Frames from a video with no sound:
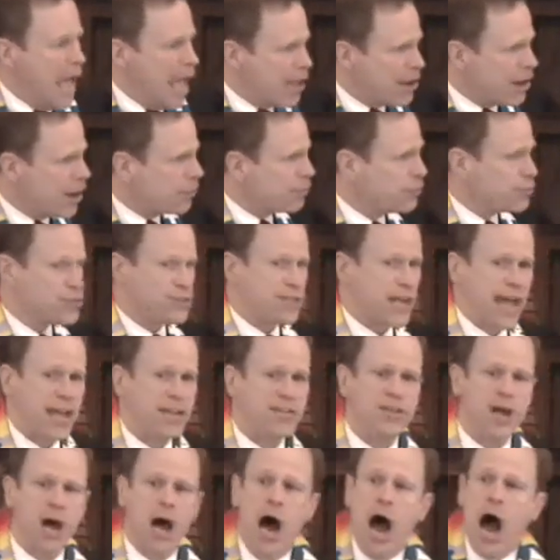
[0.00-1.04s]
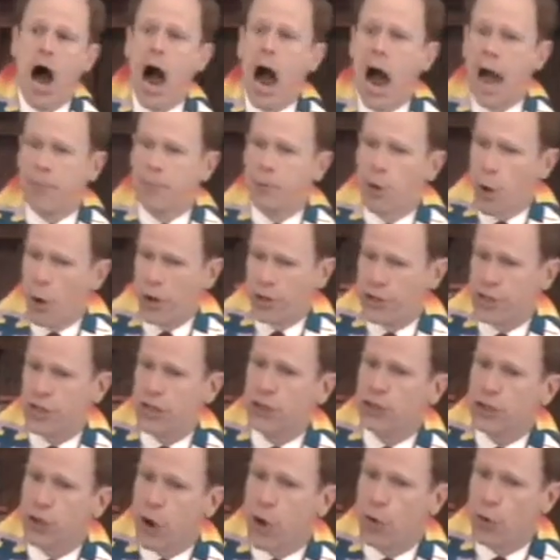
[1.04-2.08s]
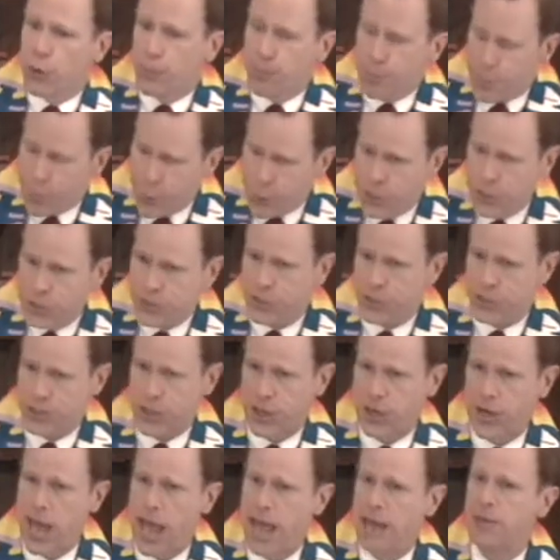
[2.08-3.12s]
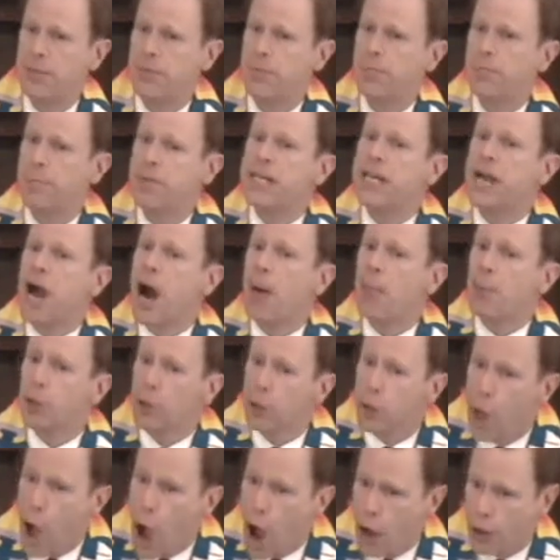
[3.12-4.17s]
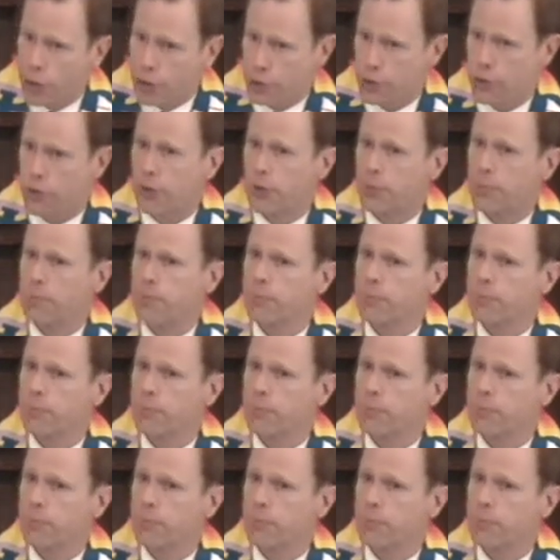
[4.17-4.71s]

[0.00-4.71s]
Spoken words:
Another says, I'm going to go to Princeton and become a lawyer.